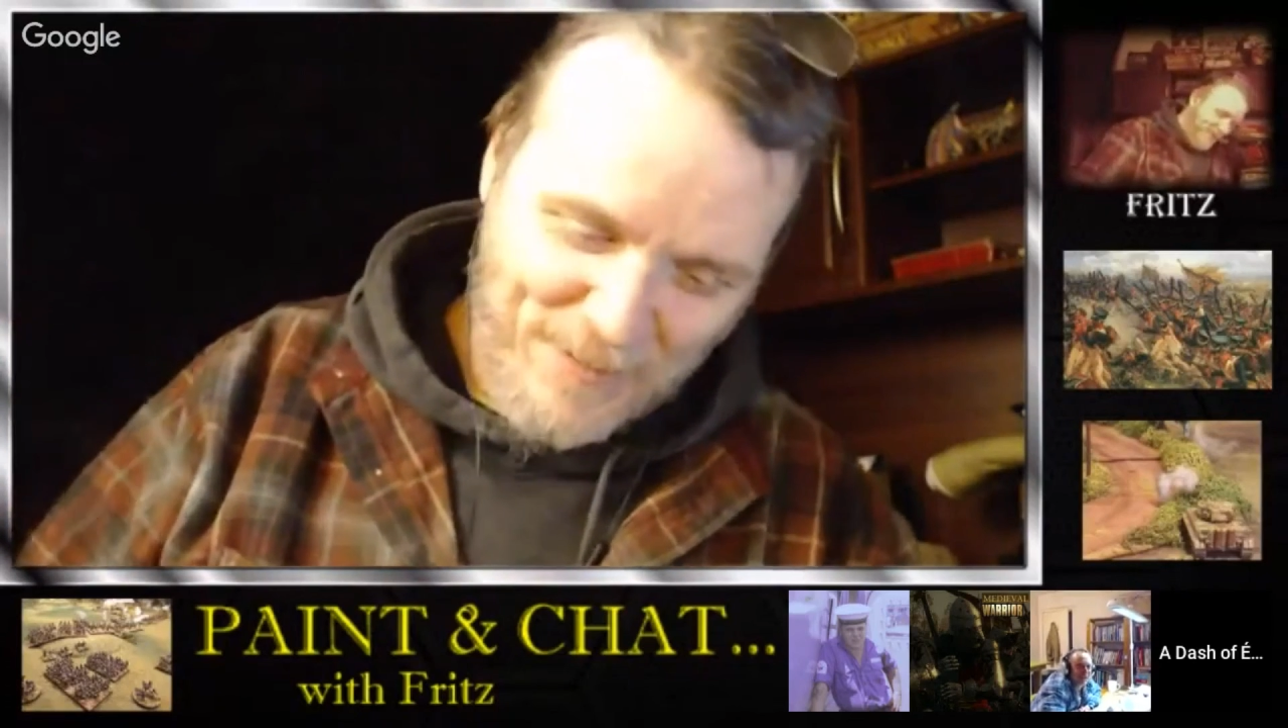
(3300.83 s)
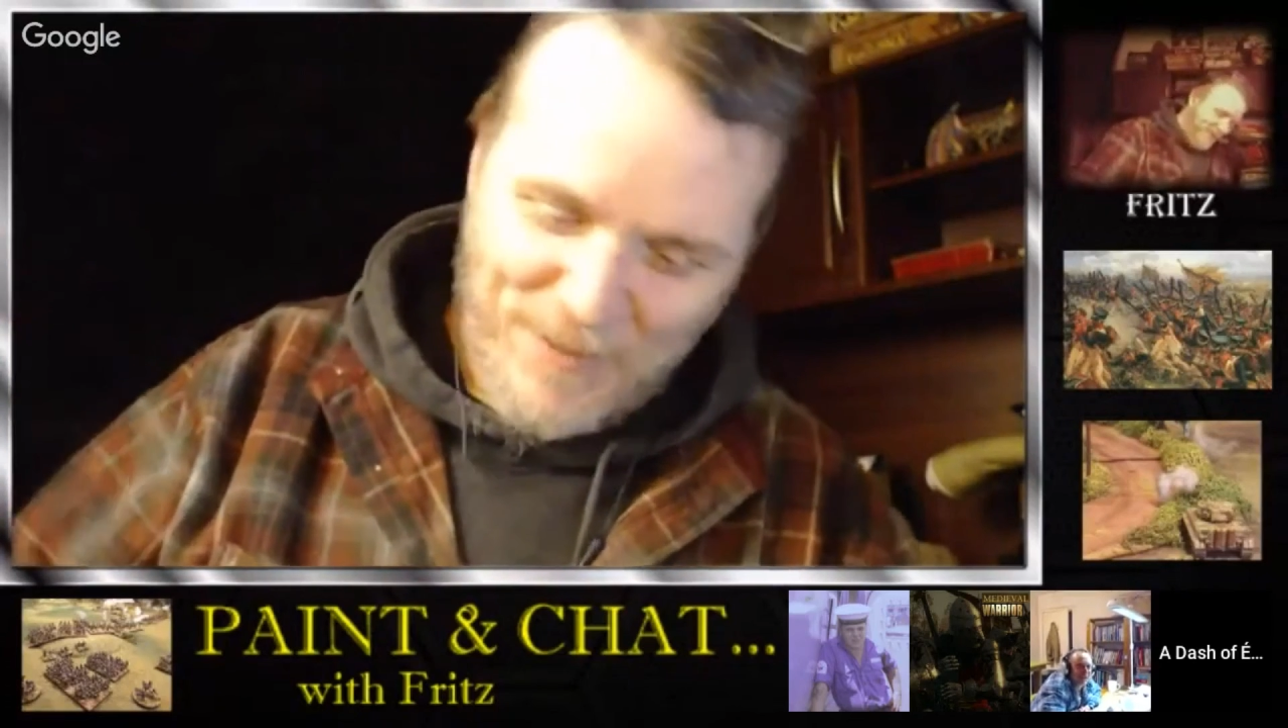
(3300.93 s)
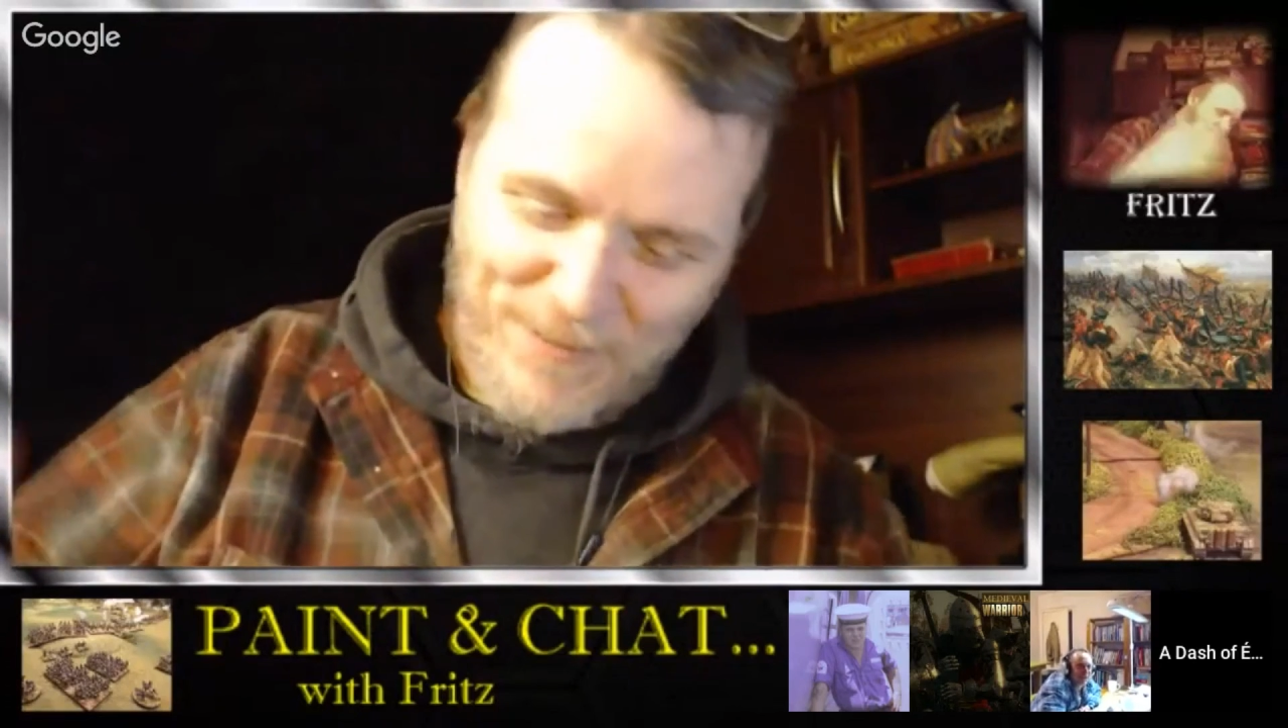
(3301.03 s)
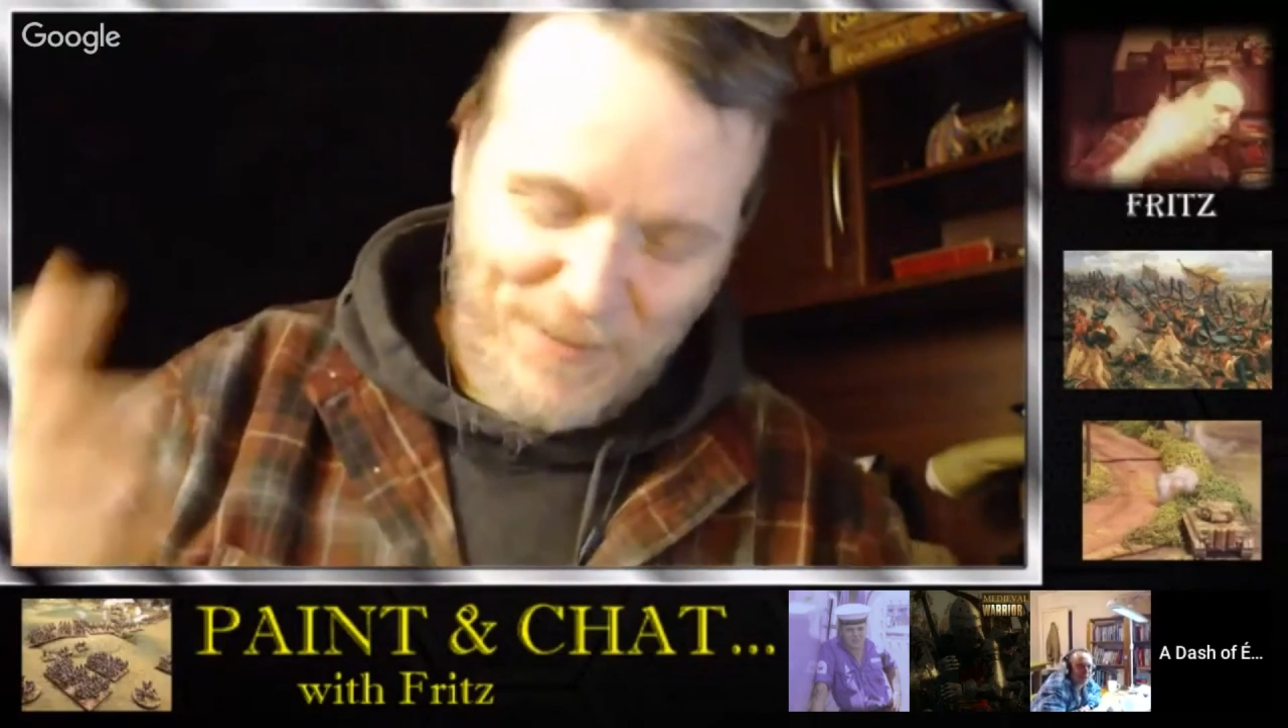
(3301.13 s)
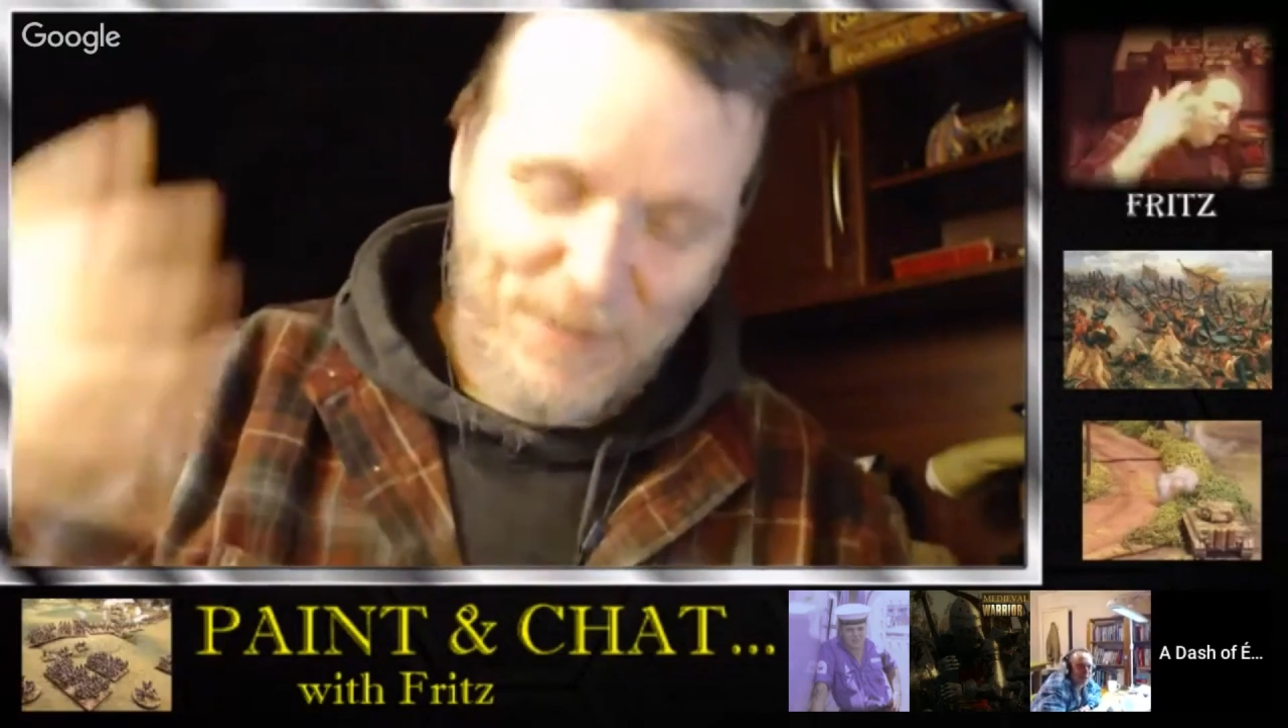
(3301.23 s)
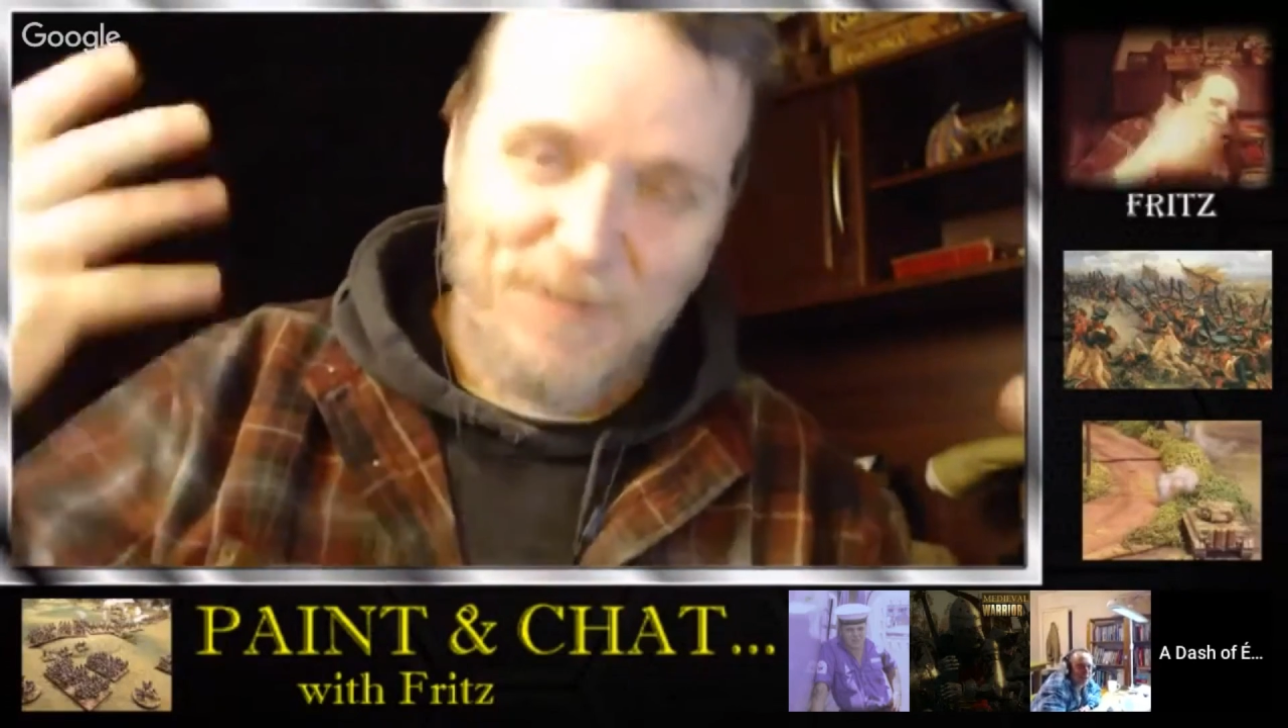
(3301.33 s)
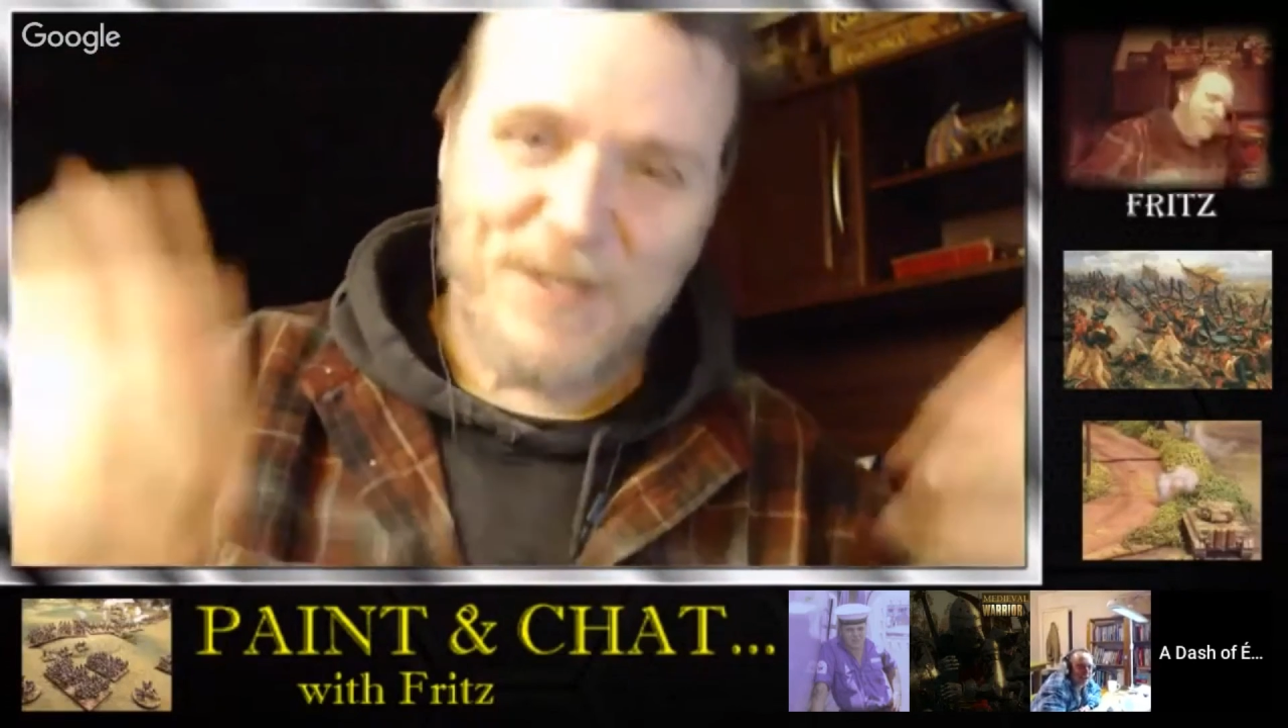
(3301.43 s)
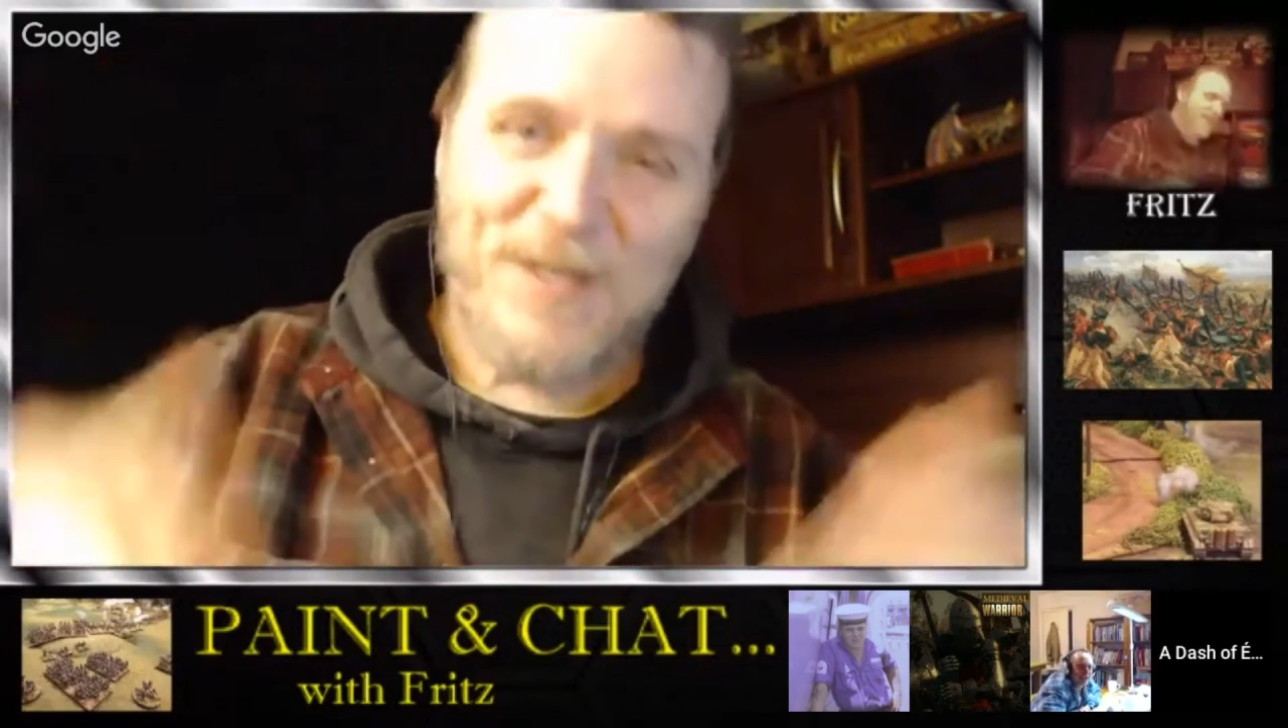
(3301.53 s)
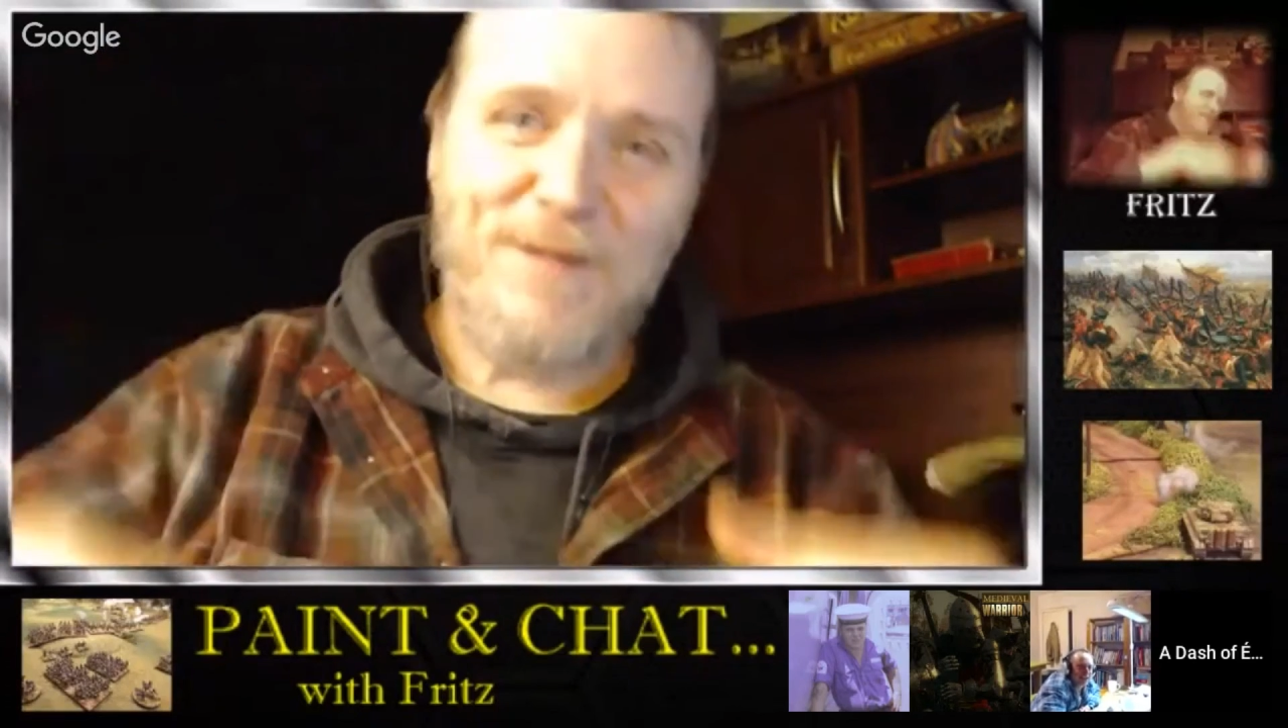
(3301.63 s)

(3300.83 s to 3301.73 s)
the fumes and the